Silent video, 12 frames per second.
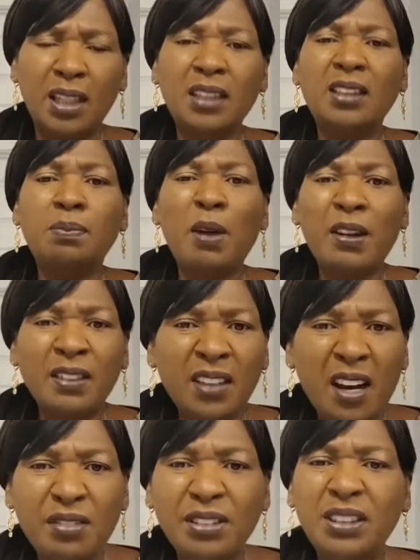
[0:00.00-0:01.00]

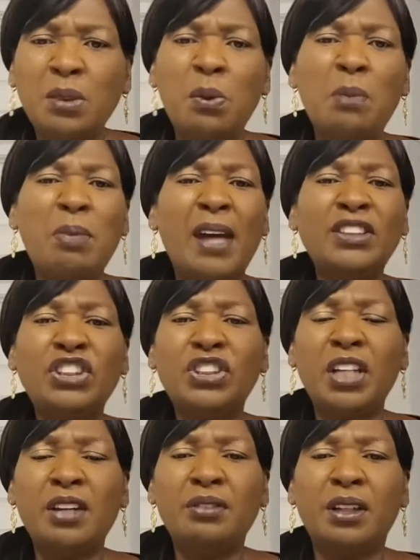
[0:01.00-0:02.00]
Encourage someone by
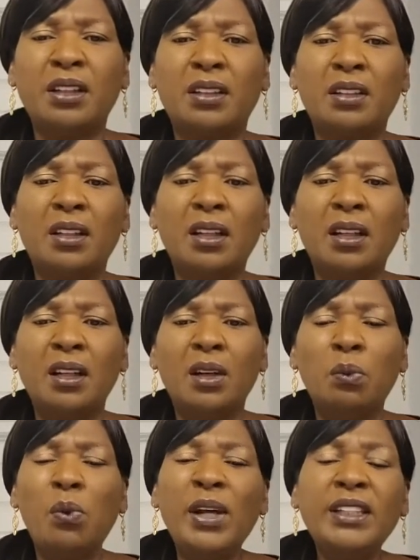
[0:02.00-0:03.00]
sharing.
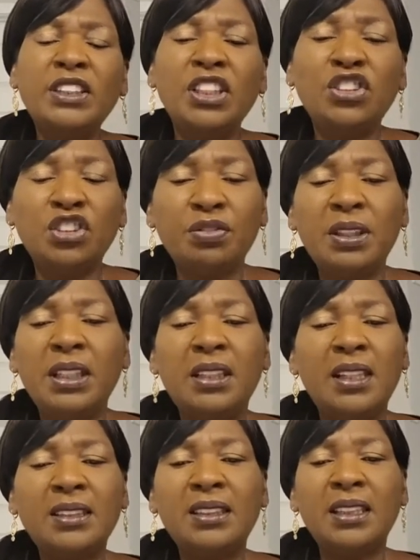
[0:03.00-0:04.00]
What is
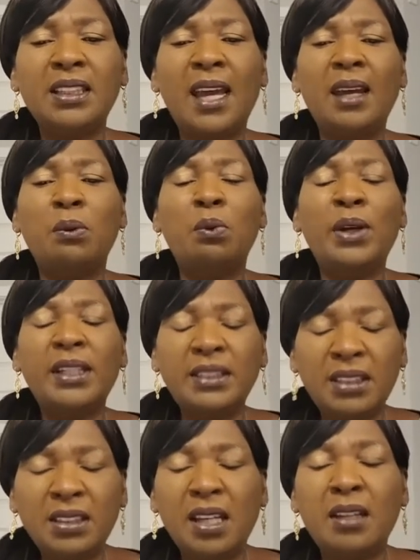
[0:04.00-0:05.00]
intriguing us tonight? What
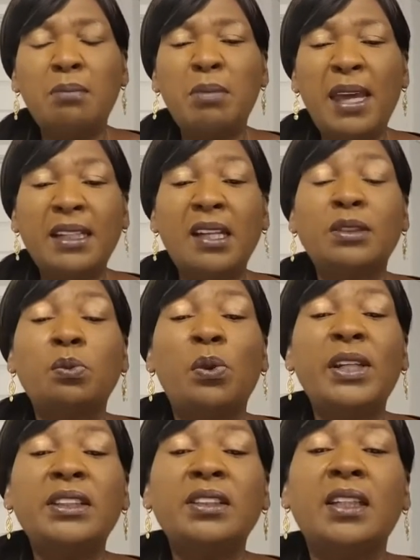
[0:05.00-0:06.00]
is it going to make us,
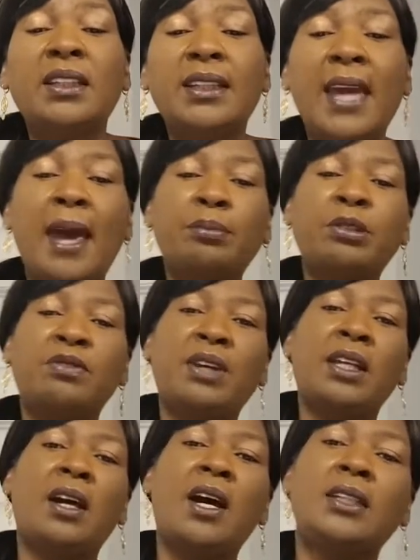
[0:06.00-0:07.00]
what is going to
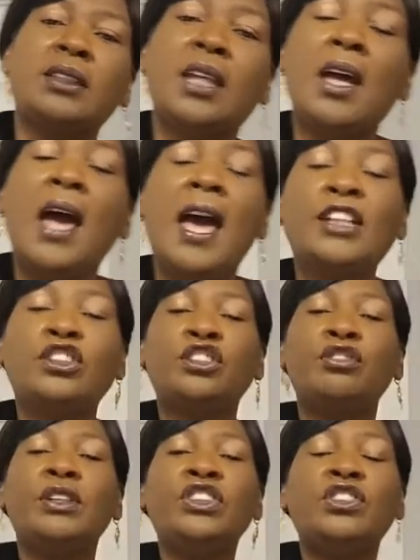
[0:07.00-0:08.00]
captivate us as
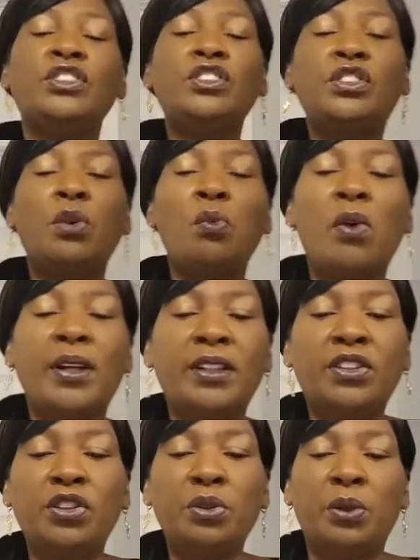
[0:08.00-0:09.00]
Christians to want
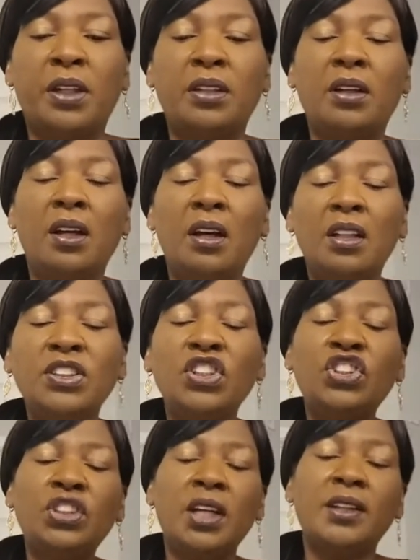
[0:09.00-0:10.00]
to do it?
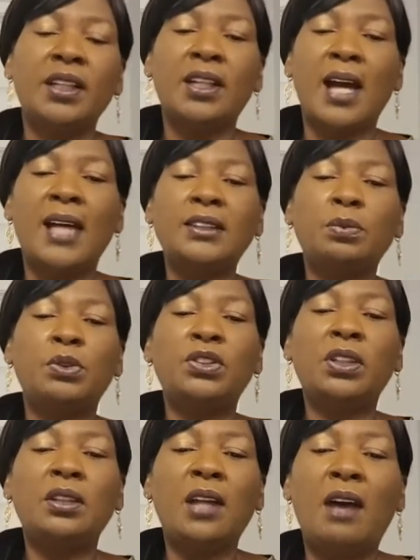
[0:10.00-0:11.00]
to share the gospel,
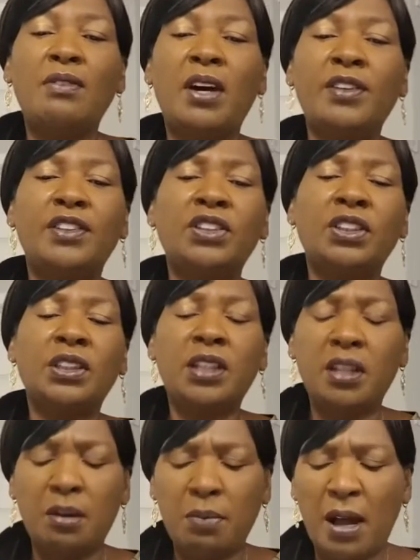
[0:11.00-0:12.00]
to love others, to
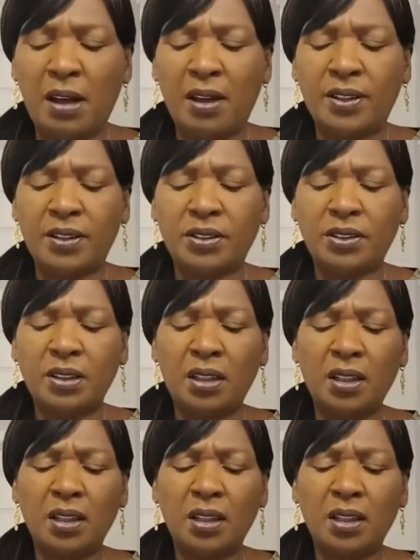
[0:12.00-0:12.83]
care about others.